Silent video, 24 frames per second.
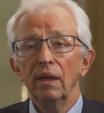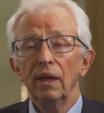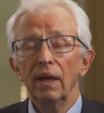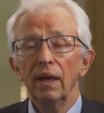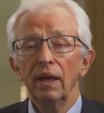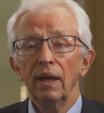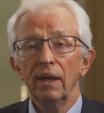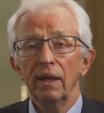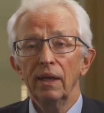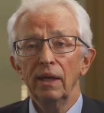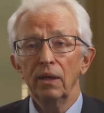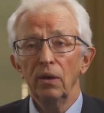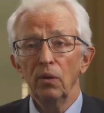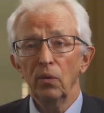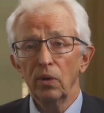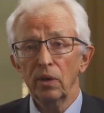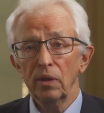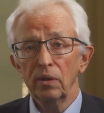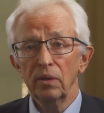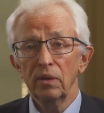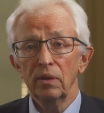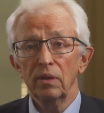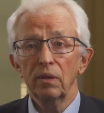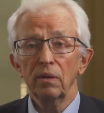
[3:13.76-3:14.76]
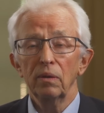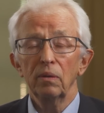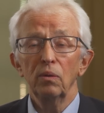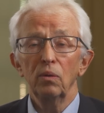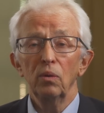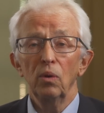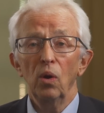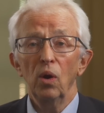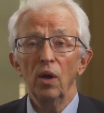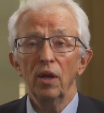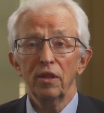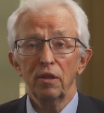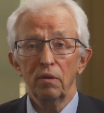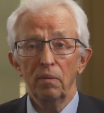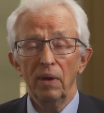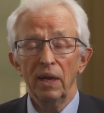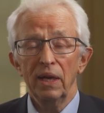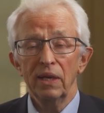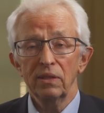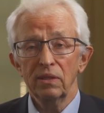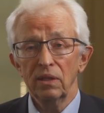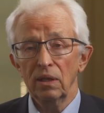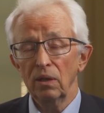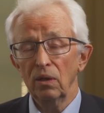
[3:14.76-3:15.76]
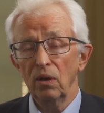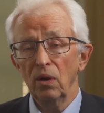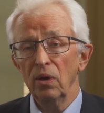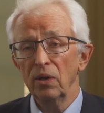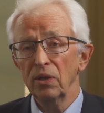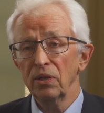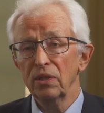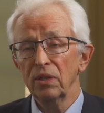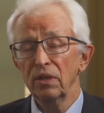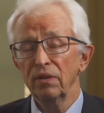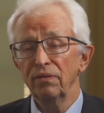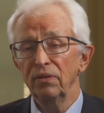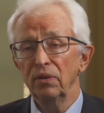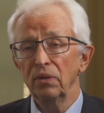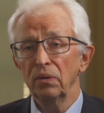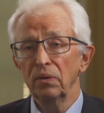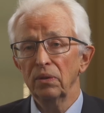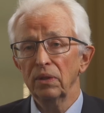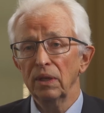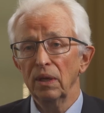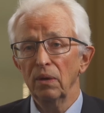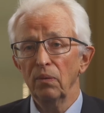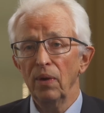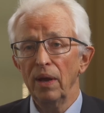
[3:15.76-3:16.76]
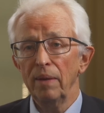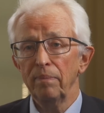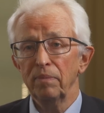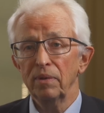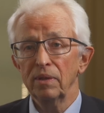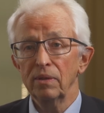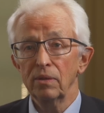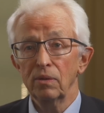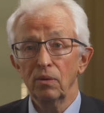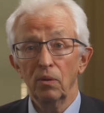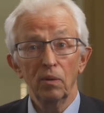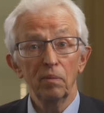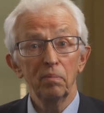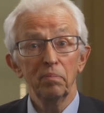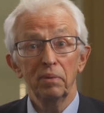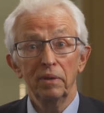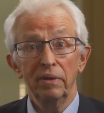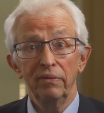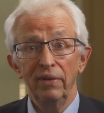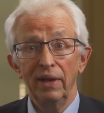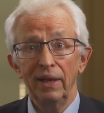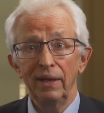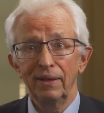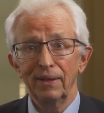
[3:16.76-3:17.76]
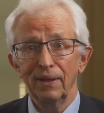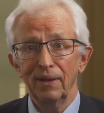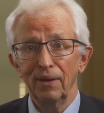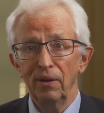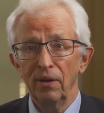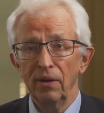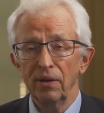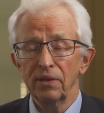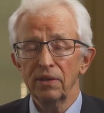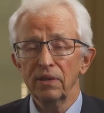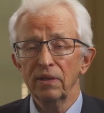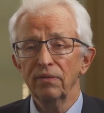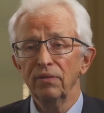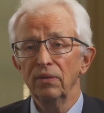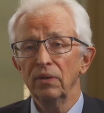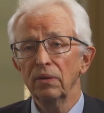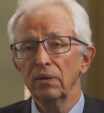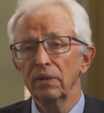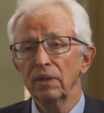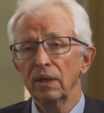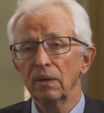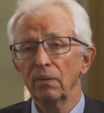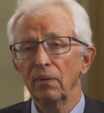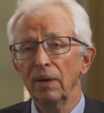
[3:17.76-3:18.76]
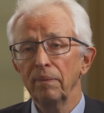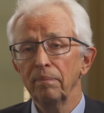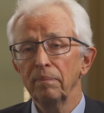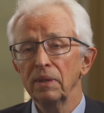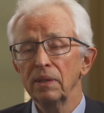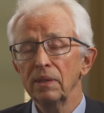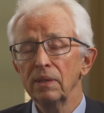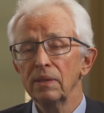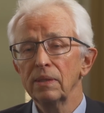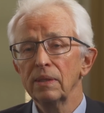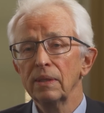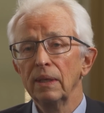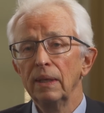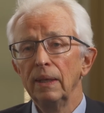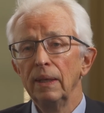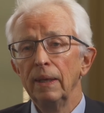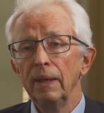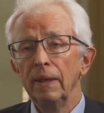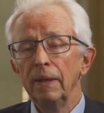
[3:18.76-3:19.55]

uh, in order to authorize a launch of nuclear weapons or prevent a launch of nuclear weapons.